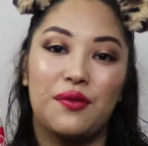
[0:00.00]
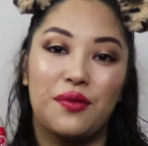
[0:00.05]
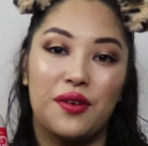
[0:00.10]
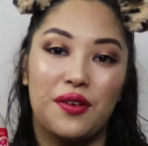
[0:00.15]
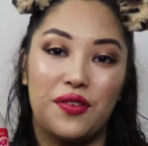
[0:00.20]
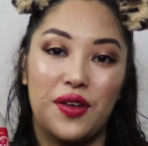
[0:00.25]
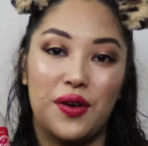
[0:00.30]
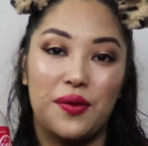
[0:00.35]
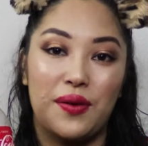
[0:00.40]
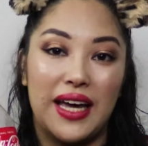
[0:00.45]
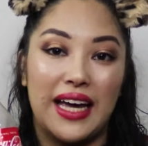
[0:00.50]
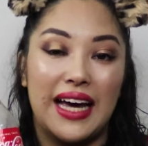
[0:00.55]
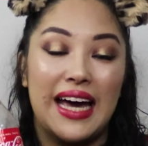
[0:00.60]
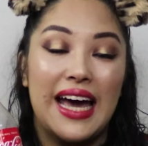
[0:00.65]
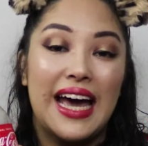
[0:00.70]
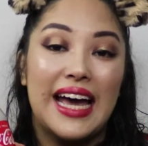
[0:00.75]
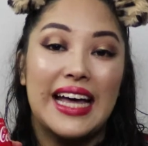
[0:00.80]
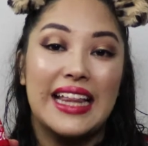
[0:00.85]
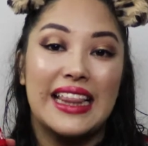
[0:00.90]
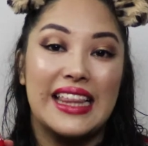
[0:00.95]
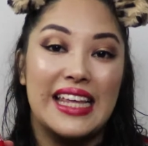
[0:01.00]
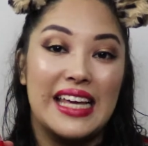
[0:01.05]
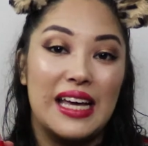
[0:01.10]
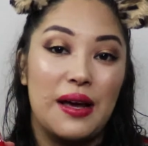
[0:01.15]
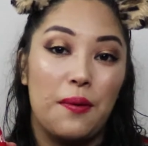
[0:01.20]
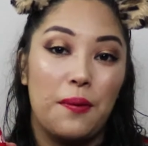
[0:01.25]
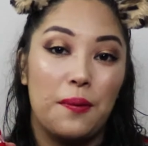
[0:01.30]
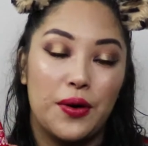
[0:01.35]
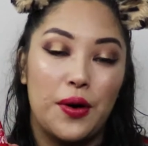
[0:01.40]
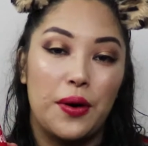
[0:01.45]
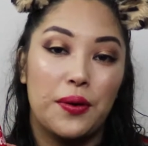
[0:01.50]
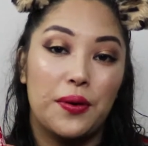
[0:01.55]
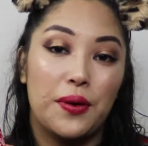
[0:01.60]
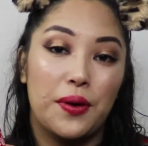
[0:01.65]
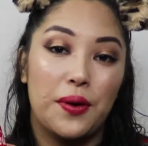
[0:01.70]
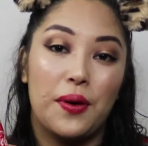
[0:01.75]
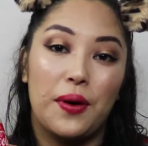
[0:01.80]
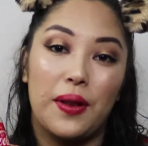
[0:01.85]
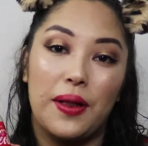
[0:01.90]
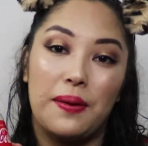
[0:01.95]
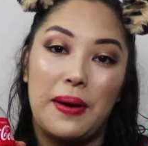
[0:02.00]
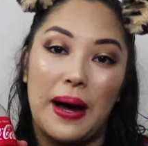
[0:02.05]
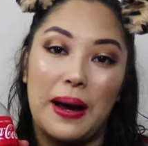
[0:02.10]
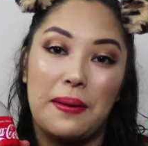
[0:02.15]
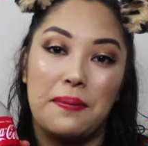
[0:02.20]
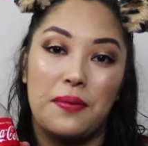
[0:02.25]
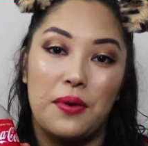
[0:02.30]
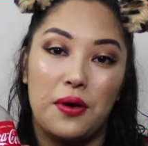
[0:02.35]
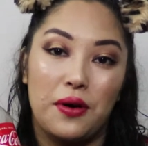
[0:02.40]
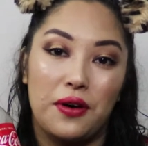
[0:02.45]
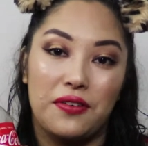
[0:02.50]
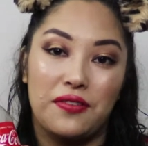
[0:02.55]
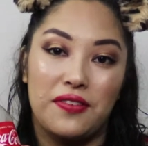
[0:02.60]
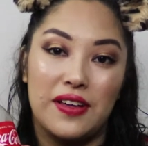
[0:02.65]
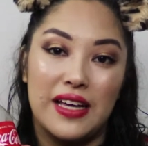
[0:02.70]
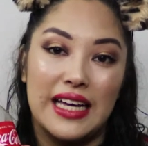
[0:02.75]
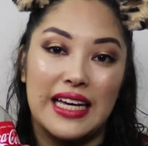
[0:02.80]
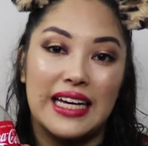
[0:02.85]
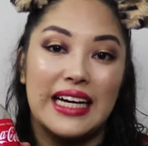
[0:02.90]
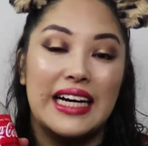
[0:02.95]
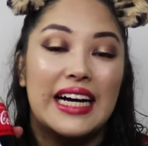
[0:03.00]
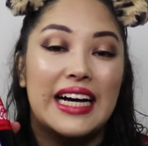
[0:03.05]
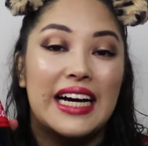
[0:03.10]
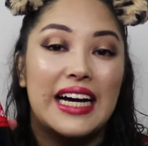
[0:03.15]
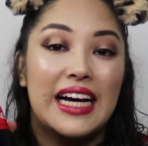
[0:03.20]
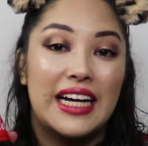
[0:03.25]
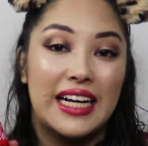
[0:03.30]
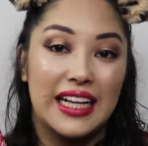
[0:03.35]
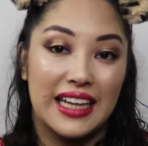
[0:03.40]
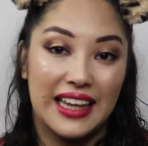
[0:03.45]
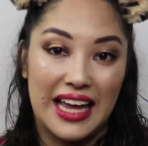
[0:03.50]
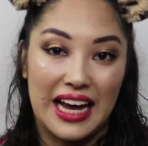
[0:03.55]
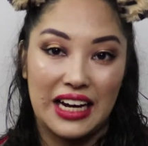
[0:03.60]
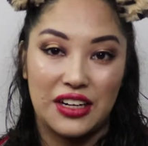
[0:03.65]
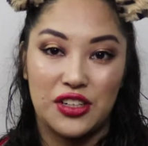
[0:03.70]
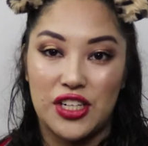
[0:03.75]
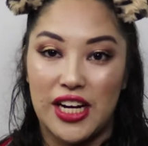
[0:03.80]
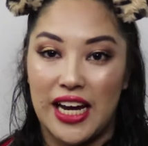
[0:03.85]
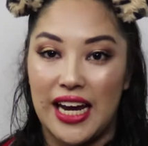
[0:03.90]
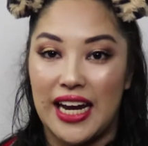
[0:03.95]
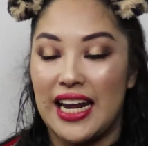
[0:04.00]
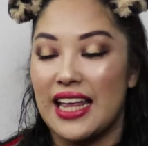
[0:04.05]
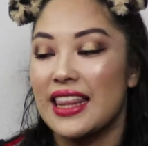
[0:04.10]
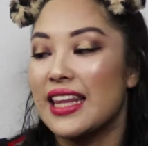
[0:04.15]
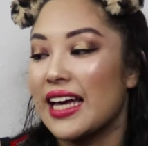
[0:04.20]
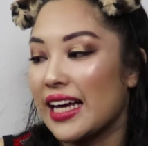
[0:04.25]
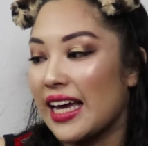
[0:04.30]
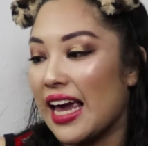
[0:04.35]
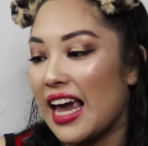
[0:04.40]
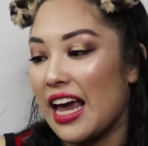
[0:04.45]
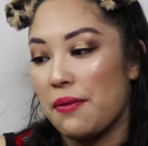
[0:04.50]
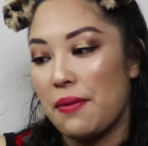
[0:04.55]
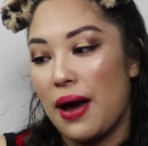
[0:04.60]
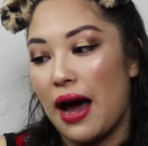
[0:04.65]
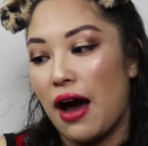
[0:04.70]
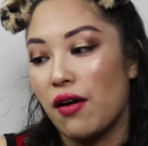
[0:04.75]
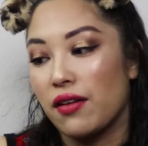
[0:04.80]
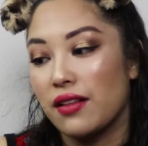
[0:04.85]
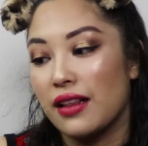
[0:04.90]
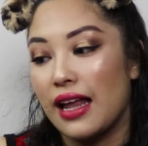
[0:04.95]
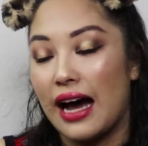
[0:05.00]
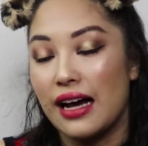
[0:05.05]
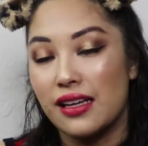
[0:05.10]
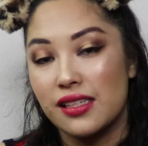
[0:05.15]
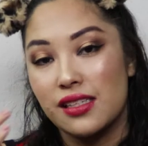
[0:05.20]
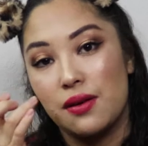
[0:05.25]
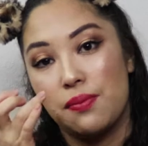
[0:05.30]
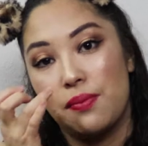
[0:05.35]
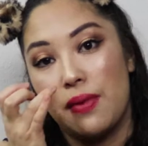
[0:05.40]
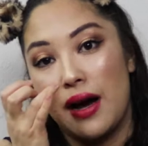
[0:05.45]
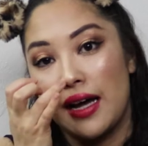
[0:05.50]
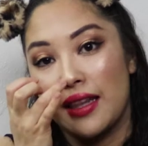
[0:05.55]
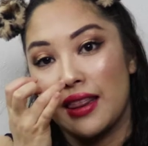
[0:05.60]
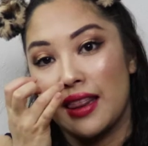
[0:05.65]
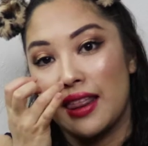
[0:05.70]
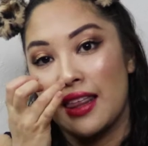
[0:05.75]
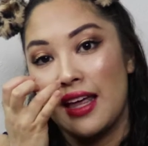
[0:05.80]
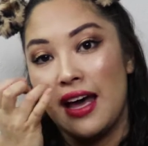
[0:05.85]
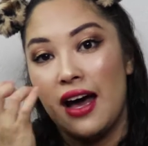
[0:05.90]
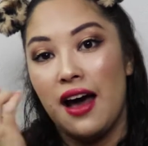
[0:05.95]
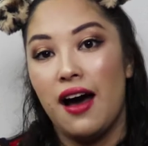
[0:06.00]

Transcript: reviewing the Coca Cola by Morphe collection that came out last month.